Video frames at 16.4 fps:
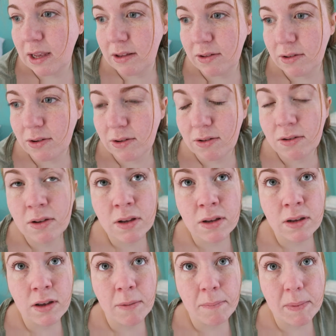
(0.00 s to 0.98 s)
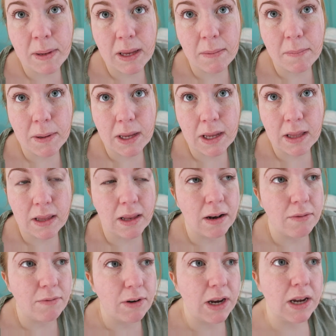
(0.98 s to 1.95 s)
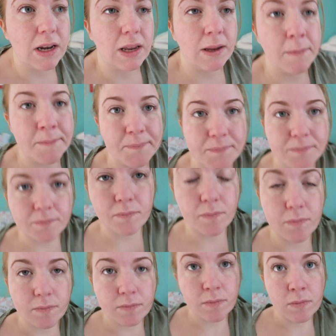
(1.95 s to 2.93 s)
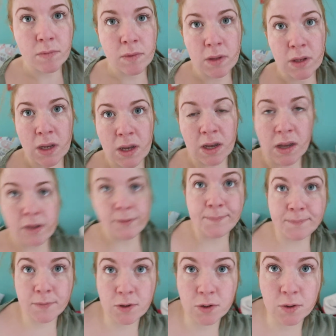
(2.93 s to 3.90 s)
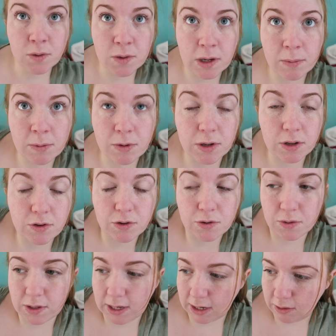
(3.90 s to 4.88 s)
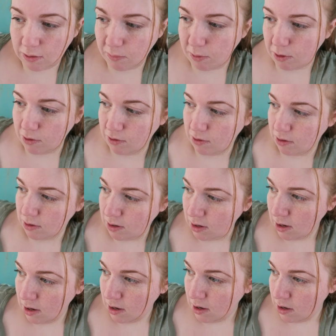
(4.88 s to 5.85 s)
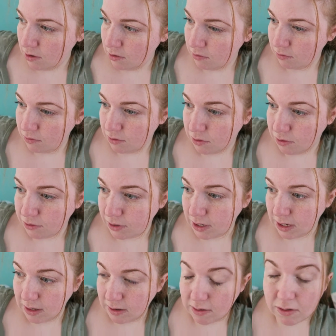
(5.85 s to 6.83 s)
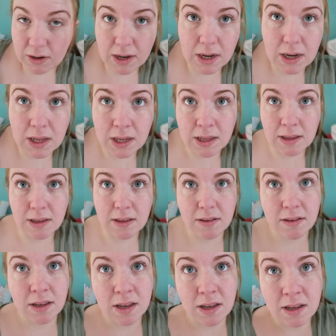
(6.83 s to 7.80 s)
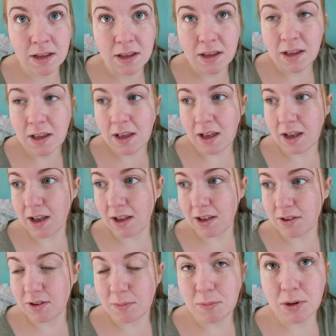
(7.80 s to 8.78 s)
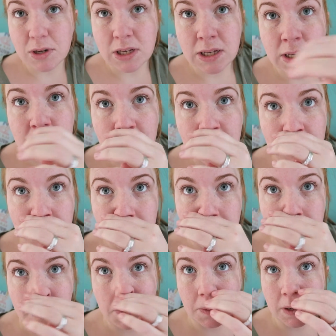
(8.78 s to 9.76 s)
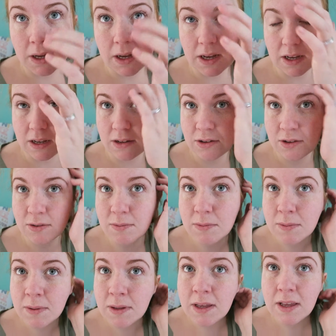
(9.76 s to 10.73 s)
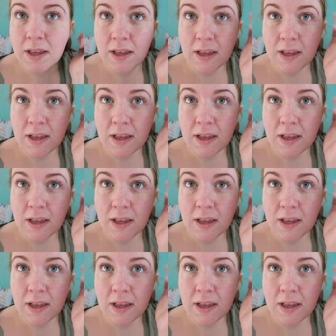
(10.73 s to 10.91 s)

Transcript: It's not a big deal, really. So I'm going to contact the person whose order it is. Luckily, it is somebody I know. So